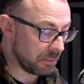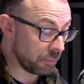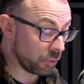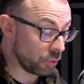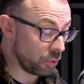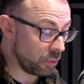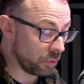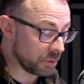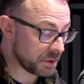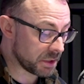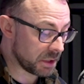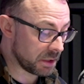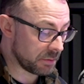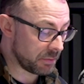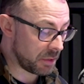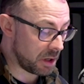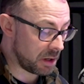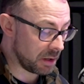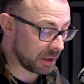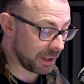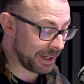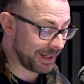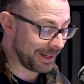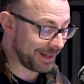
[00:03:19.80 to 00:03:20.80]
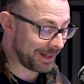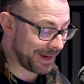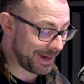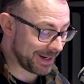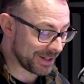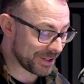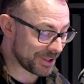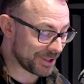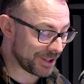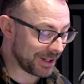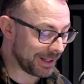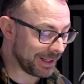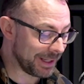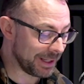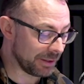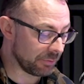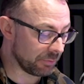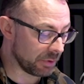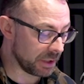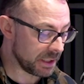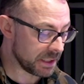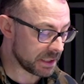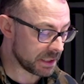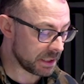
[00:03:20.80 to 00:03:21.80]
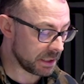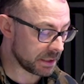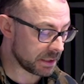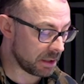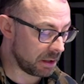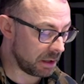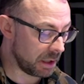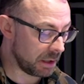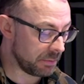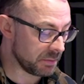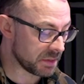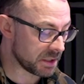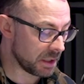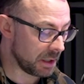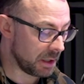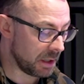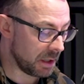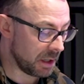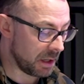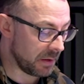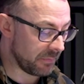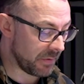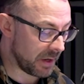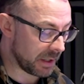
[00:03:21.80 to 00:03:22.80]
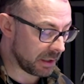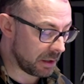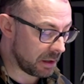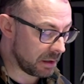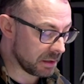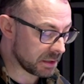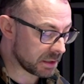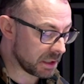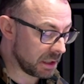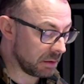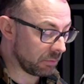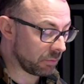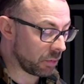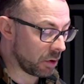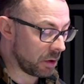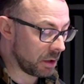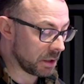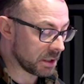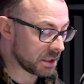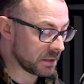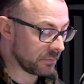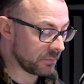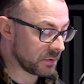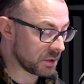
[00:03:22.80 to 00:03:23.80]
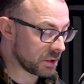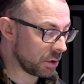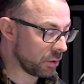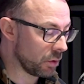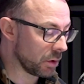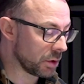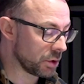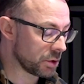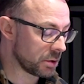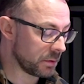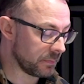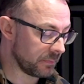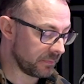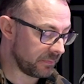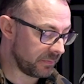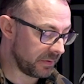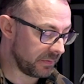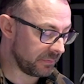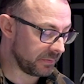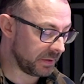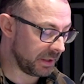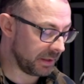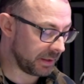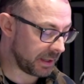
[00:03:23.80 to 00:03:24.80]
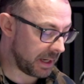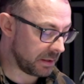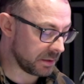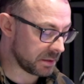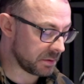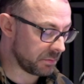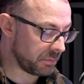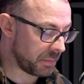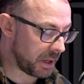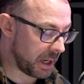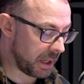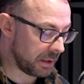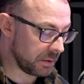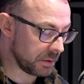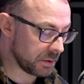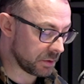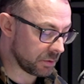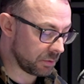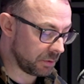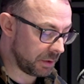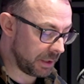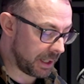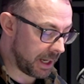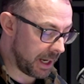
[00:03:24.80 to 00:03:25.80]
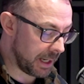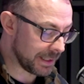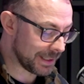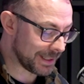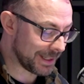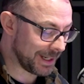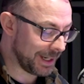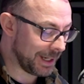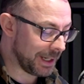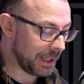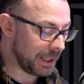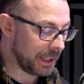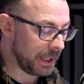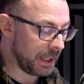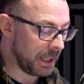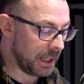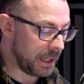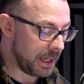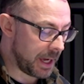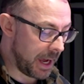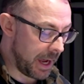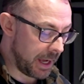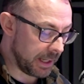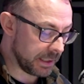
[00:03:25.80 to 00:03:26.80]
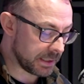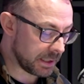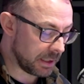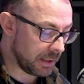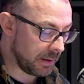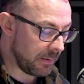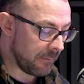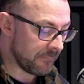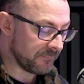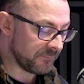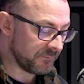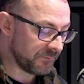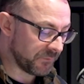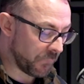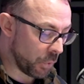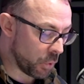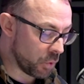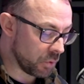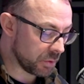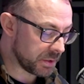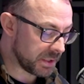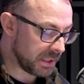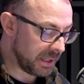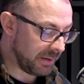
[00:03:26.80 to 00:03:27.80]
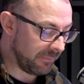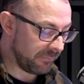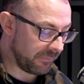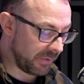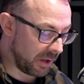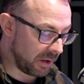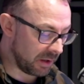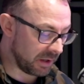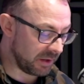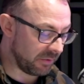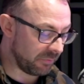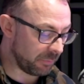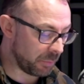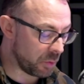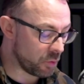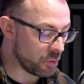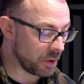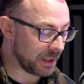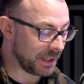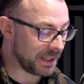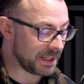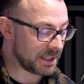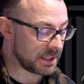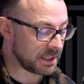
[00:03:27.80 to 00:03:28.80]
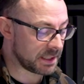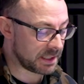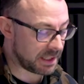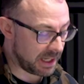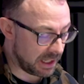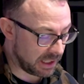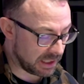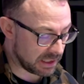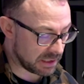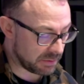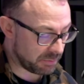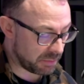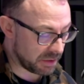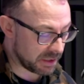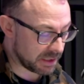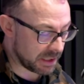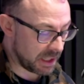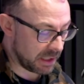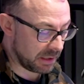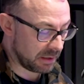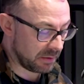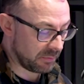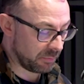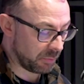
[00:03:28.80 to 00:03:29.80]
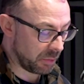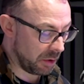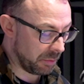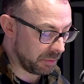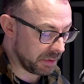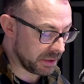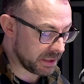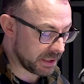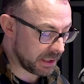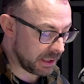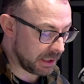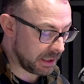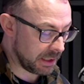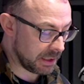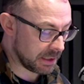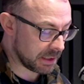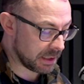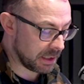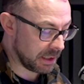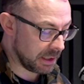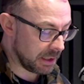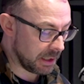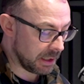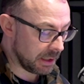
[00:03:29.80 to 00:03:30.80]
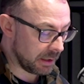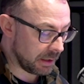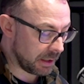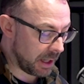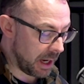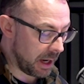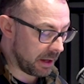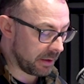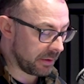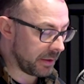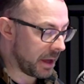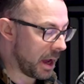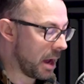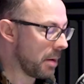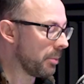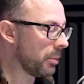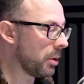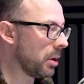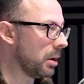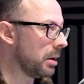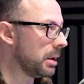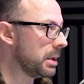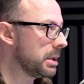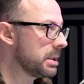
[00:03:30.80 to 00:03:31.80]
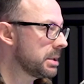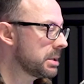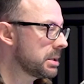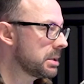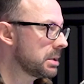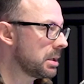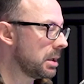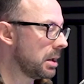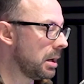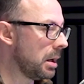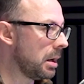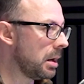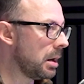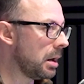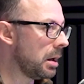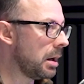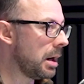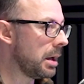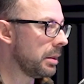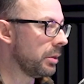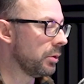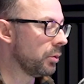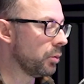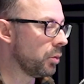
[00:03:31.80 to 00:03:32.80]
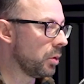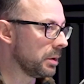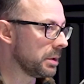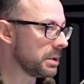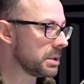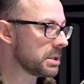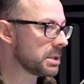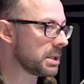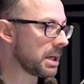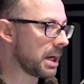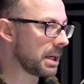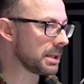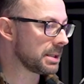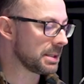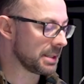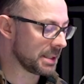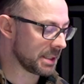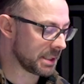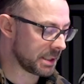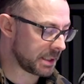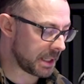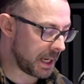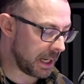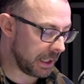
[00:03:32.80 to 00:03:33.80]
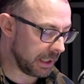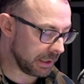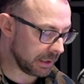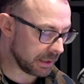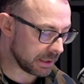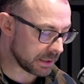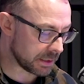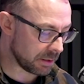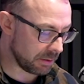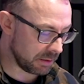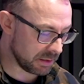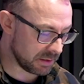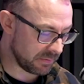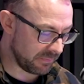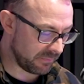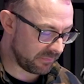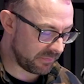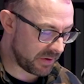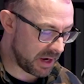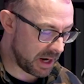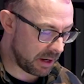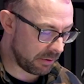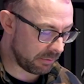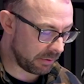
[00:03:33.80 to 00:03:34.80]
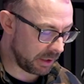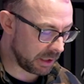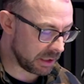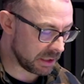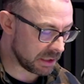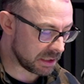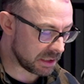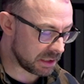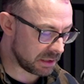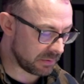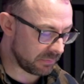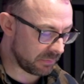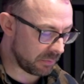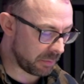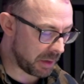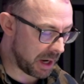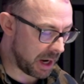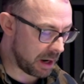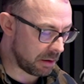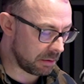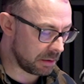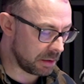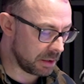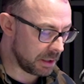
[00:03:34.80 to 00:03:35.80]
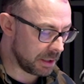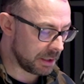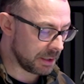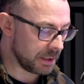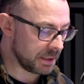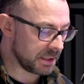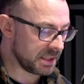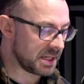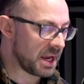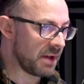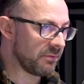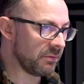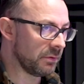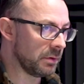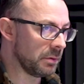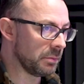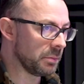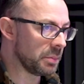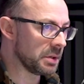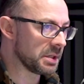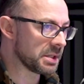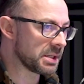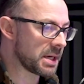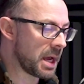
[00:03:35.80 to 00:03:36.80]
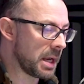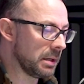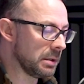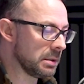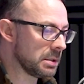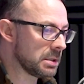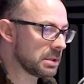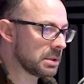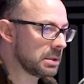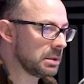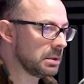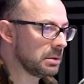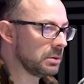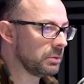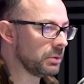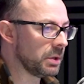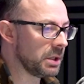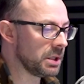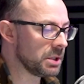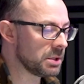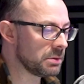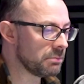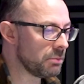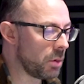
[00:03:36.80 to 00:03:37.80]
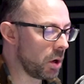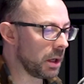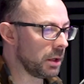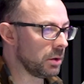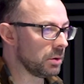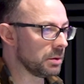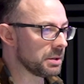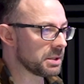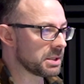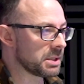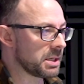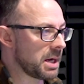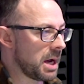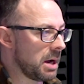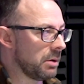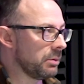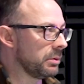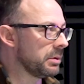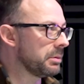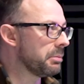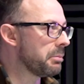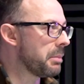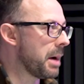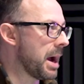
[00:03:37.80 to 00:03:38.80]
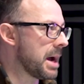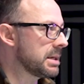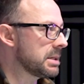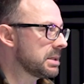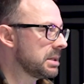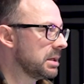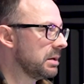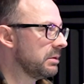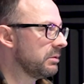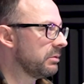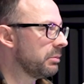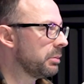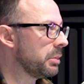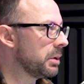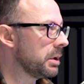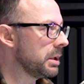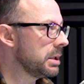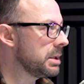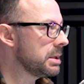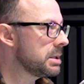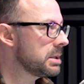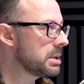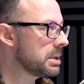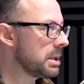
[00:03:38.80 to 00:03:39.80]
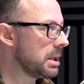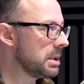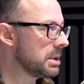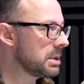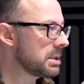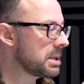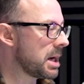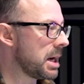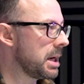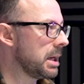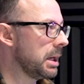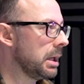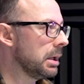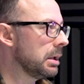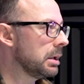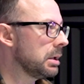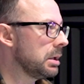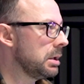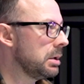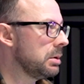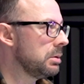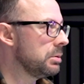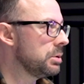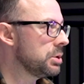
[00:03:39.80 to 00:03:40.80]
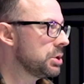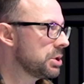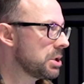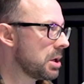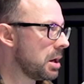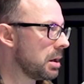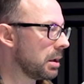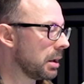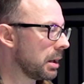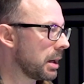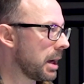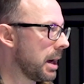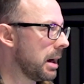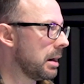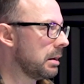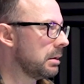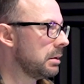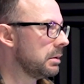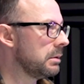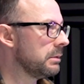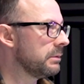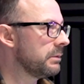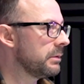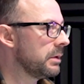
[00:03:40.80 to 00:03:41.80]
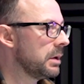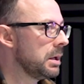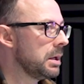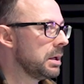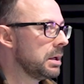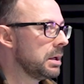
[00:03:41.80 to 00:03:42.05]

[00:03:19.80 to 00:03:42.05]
brought to the market nationally in recent times have had an asking price of £250,000 or less. Yet 45.6% of properties that are that price are the ones that are selling. So it's a variance of about 7%, which might not sound massive, but it's taking a huge chunk out of